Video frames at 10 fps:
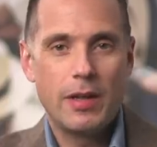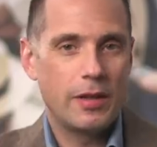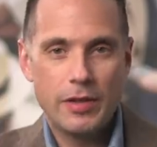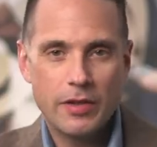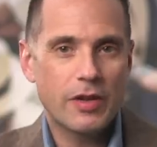
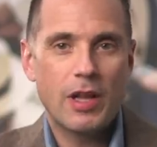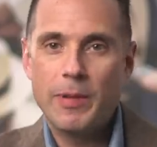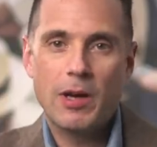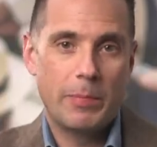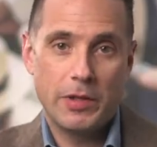This is all
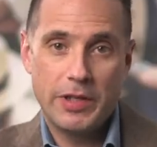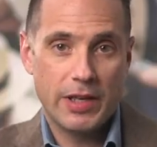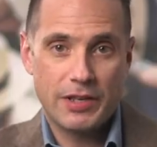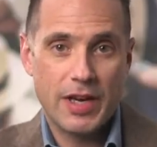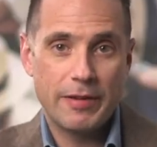about building
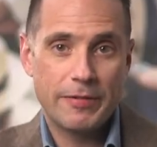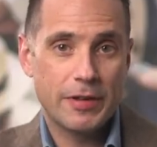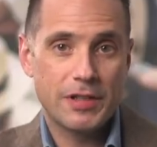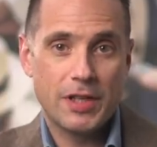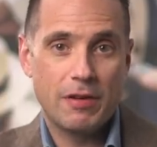in time for
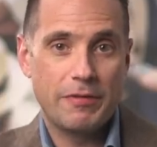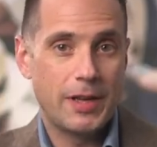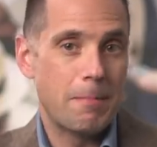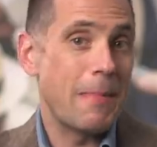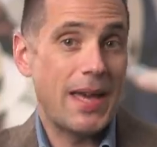yourself
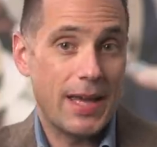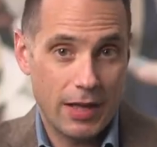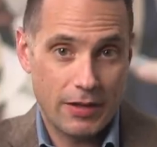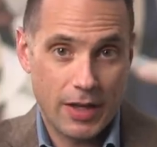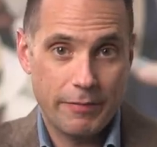and
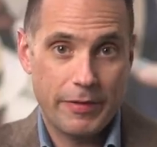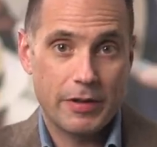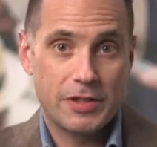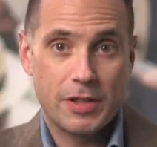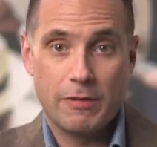making time for
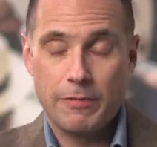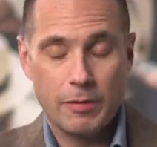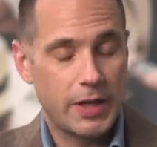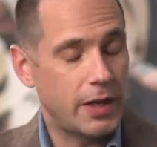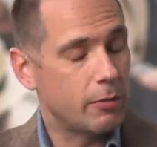yourself, you
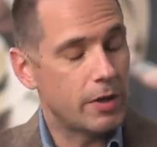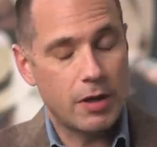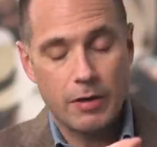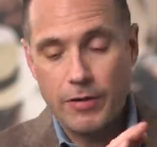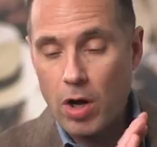know, getting rid
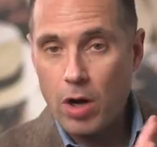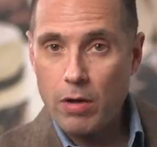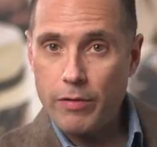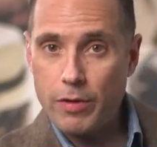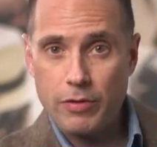of
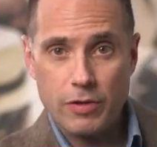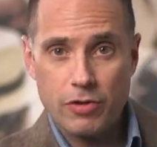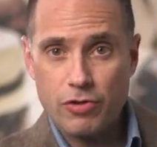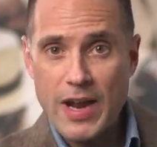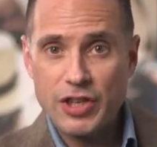all those
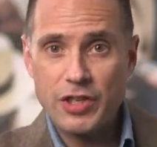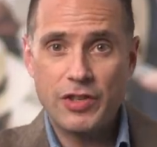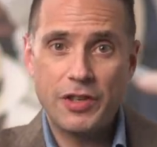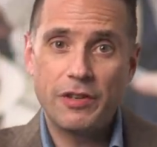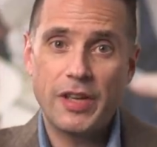distractions
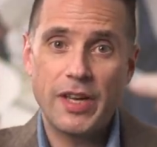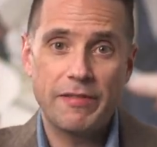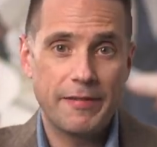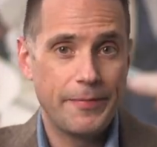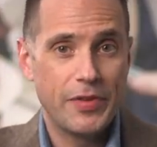in your
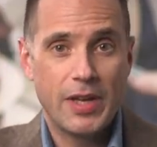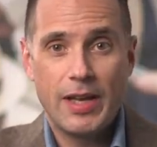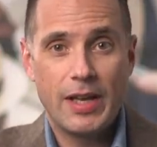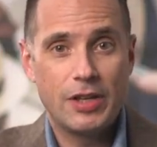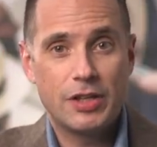life
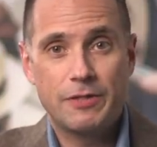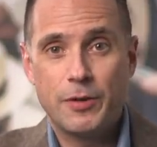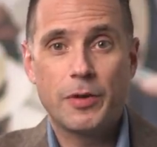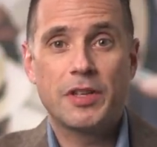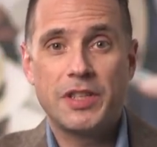and just
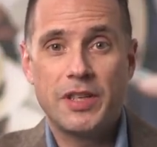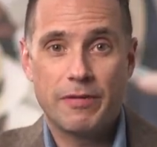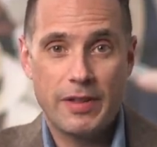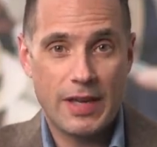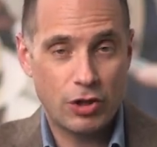focusing
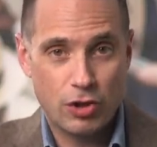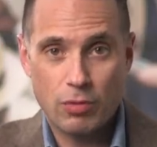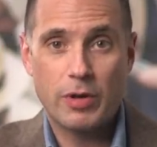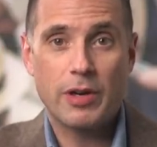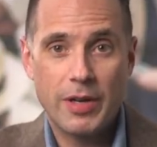for that
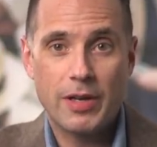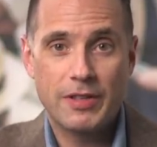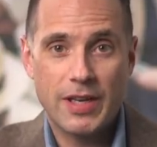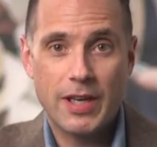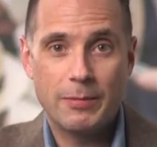short amount of
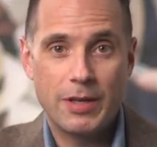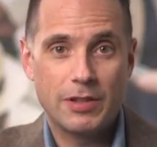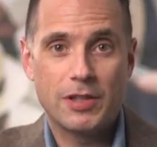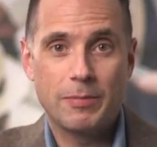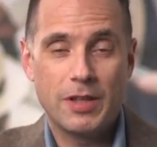time on
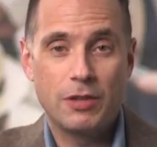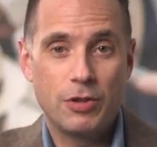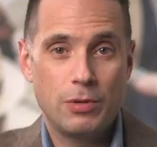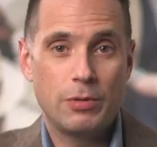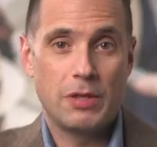something
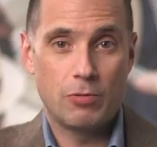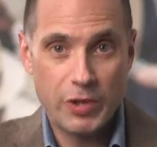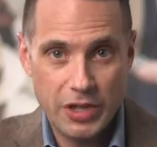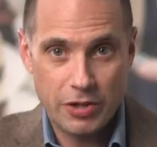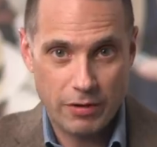to
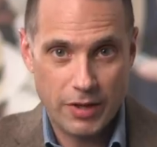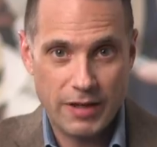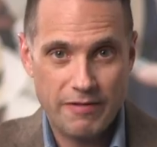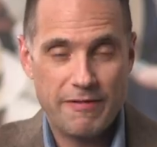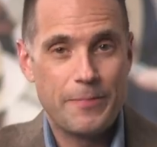enrich your
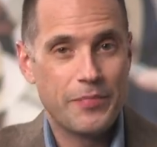life.